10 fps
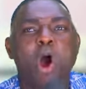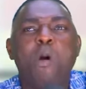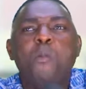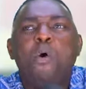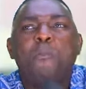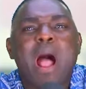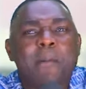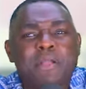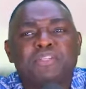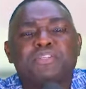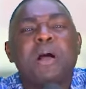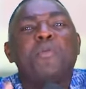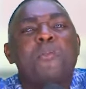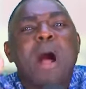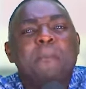"Omo baby, tia
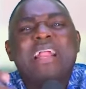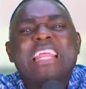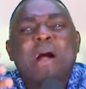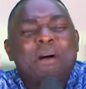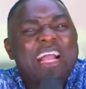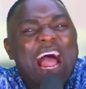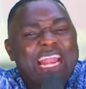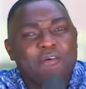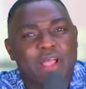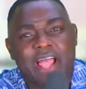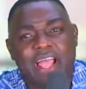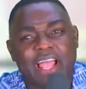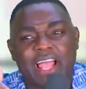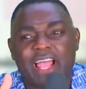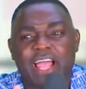mobile money amagana,
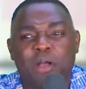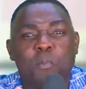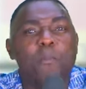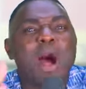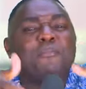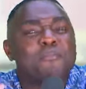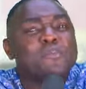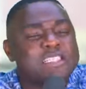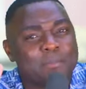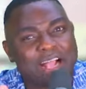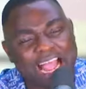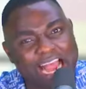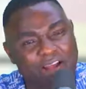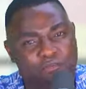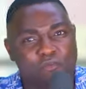mobile phones
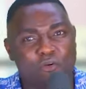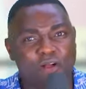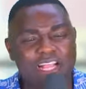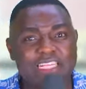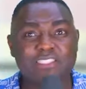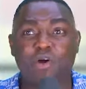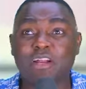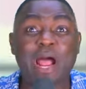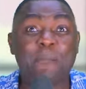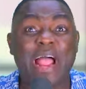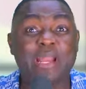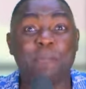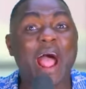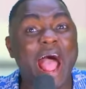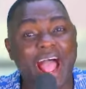amagana for." Inti orona buy ne
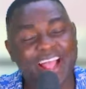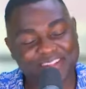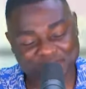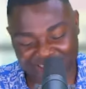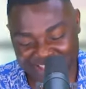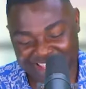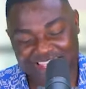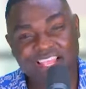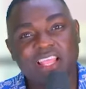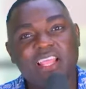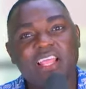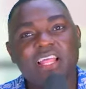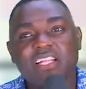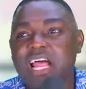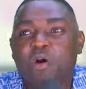ba.
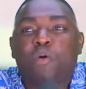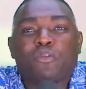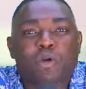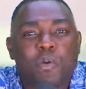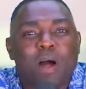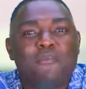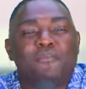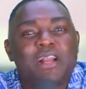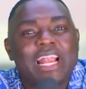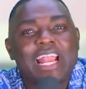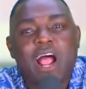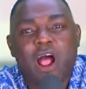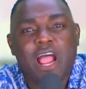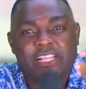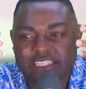Na okoto mobile phone na
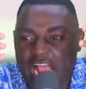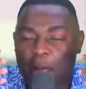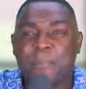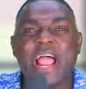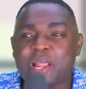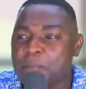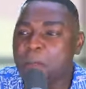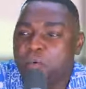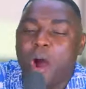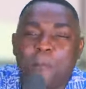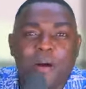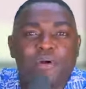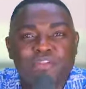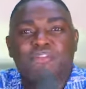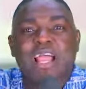esi buy ne be boa ma
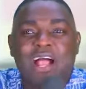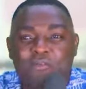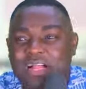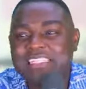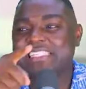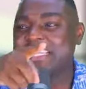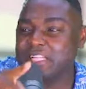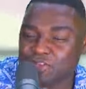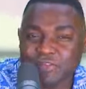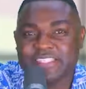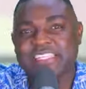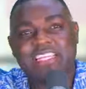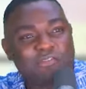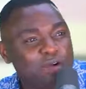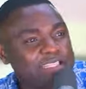wetia one city, two
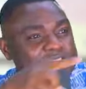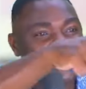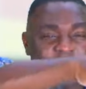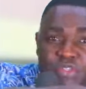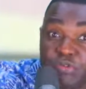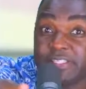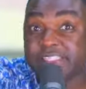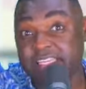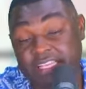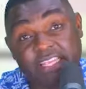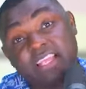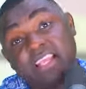city, one city, two city.